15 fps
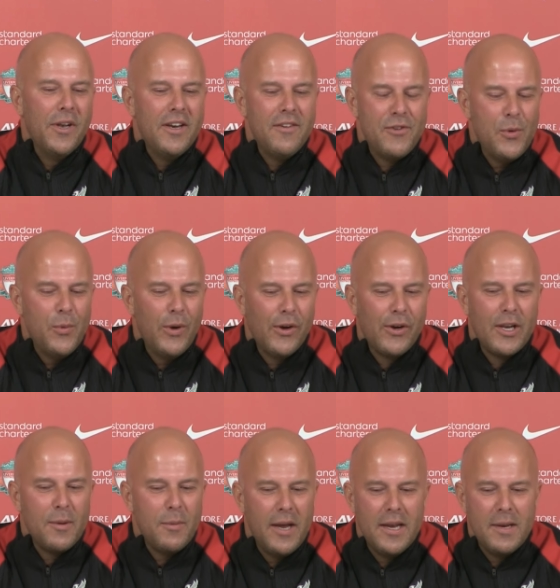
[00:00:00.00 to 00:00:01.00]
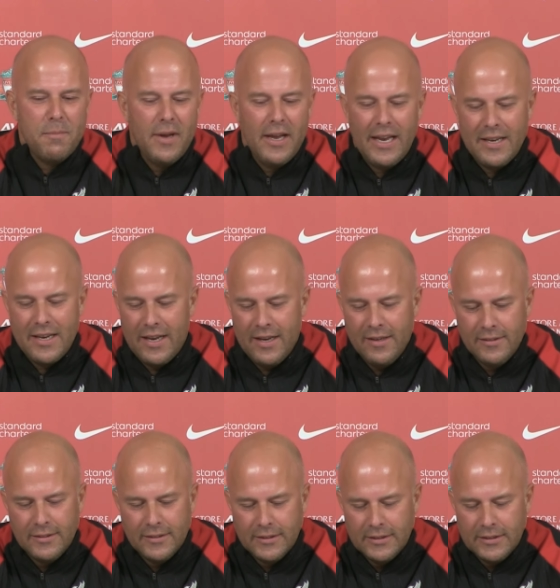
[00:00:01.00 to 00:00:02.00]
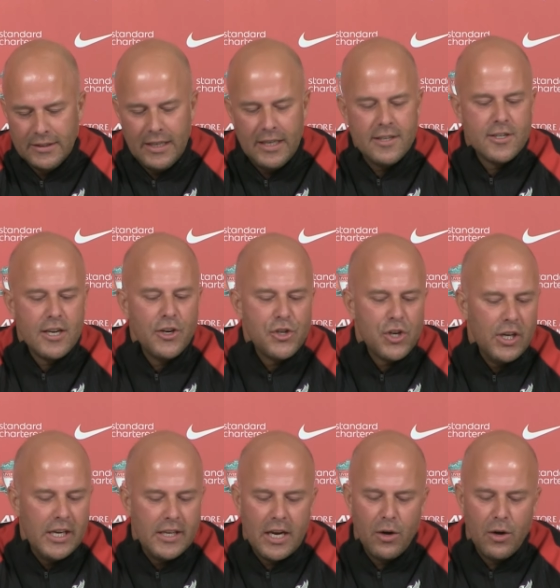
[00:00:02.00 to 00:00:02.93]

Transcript: that if you work at the, at the, at the it's such a league.